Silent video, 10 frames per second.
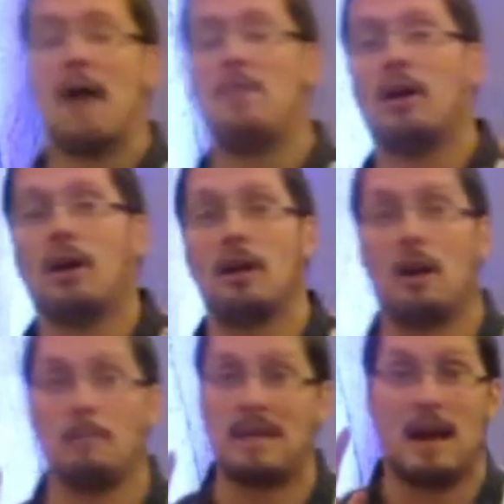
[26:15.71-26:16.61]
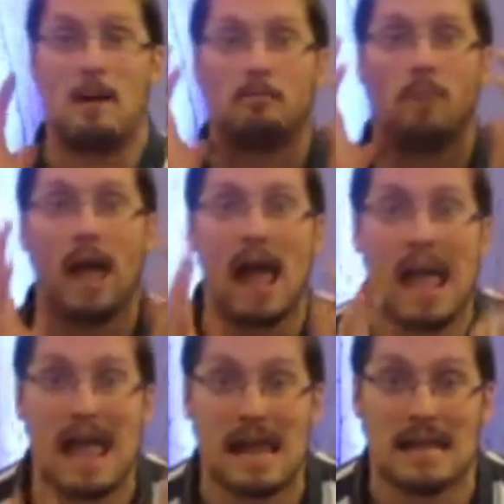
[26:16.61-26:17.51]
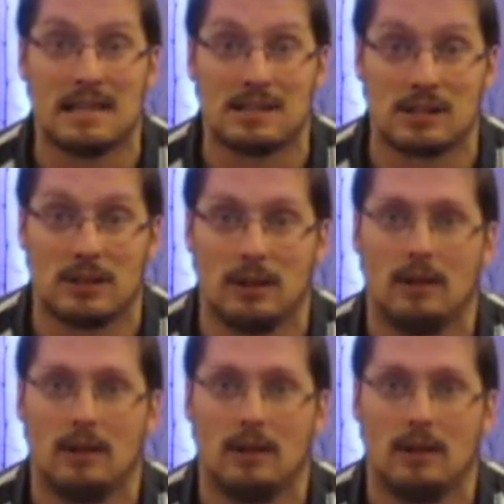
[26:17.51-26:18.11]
and they're going to be amazed.